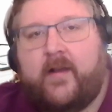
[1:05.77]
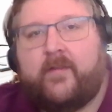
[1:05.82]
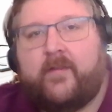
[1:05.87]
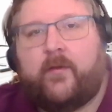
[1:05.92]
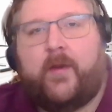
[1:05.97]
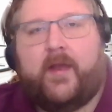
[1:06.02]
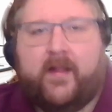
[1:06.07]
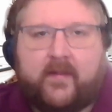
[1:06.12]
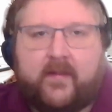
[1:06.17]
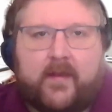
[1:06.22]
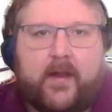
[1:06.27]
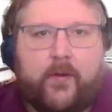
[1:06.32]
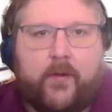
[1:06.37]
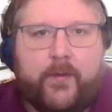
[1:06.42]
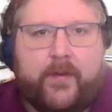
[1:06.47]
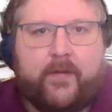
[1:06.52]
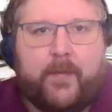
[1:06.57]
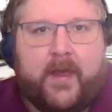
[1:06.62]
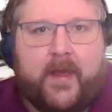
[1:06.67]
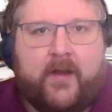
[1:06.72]
So insider
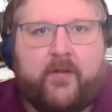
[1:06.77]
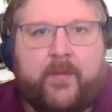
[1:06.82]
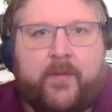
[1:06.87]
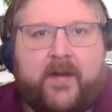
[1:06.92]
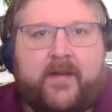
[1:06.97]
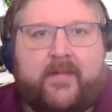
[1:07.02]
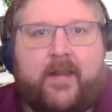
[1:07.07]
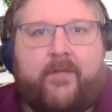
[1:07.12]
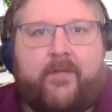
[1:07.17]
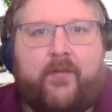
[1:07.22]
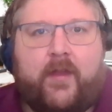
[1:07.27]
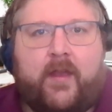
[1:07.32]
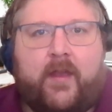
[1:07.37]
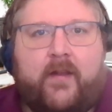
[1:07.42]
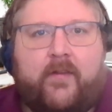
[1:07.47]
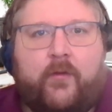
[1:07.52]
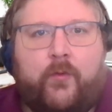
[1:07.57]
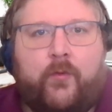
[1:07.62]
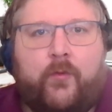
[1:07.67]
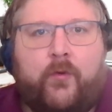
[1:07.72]
risk management is definitely a
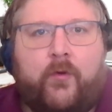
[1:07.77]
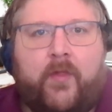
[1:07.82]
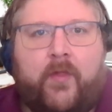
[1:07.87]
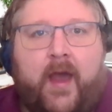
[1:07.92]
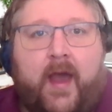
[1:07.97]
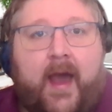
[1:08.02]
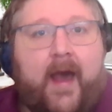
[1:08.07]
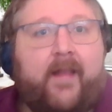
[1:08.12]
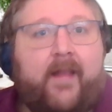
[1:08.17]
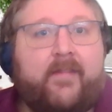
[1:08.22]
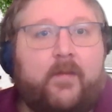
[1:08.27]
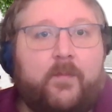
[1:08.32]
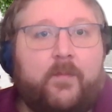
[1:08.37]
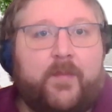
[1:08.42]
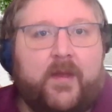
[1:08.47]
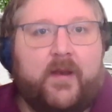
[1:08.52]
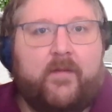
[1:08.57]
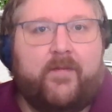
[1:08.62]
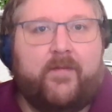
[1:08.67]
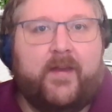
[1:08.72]
tool that has some
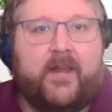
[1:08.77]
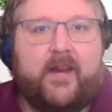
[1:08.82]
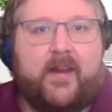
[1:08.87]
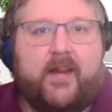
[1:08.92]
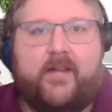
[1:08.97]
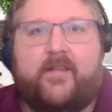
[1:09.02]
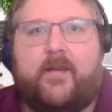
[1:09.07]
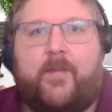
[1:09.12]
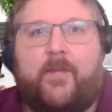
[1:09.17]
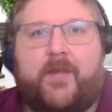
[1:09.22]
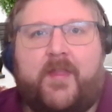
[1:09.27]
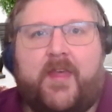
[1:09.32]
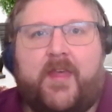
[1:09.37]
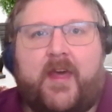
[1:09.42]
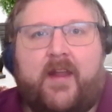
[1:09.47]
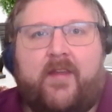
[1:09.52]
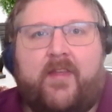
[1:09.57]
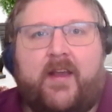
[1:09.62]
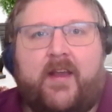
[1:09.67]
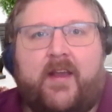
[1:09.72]
benefit and something
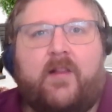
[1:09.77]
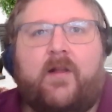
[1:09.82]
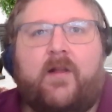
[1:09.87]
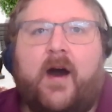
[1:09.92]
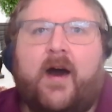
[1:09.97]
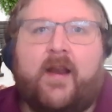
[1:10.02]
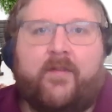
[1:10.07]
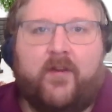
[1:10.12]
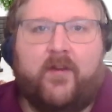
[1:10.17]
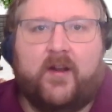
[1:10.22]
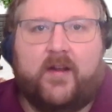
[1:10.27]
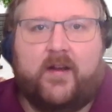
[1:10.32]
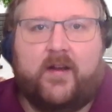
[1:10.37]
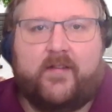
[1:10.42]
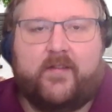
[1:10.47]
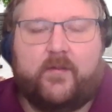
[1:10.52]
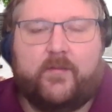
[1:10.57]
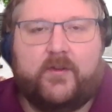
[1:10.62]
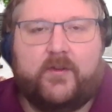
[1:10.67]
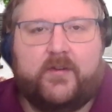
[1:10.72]
that I think a lot of our
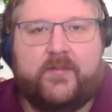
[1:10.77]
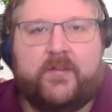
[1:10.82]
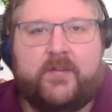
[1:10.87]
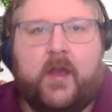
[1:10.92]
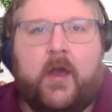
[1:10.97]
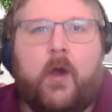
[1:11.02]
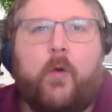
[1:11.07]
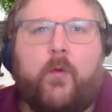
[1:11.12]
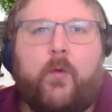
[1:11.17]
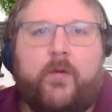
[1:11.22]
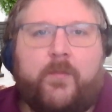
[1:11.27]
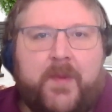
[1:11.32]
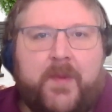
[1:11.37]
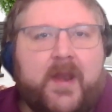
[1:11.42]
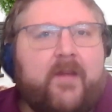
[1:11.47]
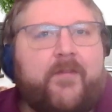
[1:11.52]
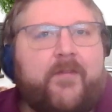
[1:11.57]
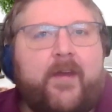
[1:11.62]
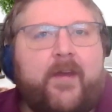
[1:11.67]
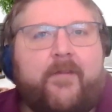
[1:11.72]
customers would
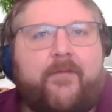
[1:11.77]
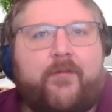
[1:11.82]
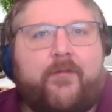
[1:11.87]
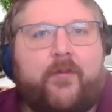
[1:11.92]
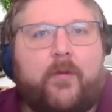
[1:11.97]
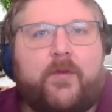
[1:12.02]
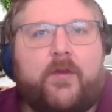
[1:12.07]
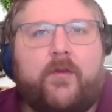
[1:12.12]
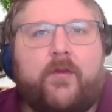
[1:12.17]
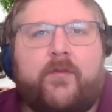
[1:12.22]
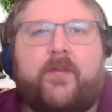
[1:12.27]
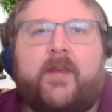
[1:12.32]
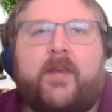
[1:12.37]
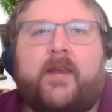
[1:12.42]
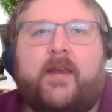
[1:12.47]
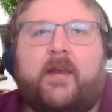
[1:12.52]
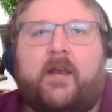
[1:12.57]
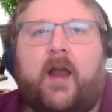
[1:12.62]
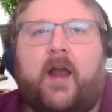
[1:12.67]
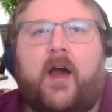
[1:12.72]
benefit from
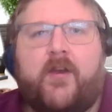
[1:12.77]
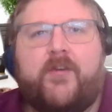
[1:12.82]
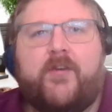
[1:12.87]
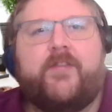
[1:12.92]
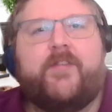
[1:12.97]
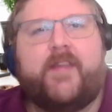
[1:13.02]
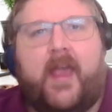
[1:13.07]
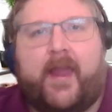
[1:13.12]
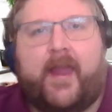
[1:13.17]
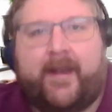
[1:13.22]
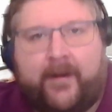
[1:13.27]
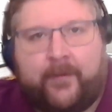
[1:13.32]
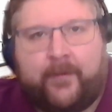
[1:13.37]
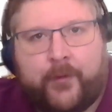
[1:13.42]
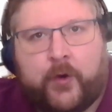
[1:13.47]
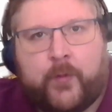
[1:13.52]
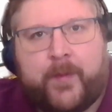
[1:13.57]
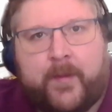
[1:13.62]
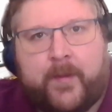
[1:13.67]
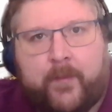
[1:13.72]
using and understanding a
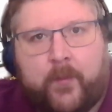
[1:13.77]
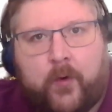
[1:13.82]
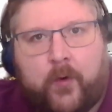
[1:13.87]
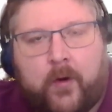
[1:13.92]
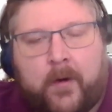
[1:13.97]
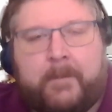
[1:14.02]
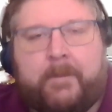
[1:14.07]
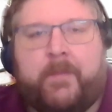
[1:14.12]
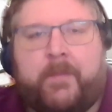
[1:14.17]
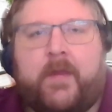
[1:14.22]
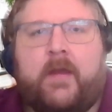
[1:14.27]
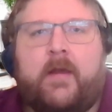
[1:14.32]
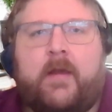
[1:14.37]
little bit more.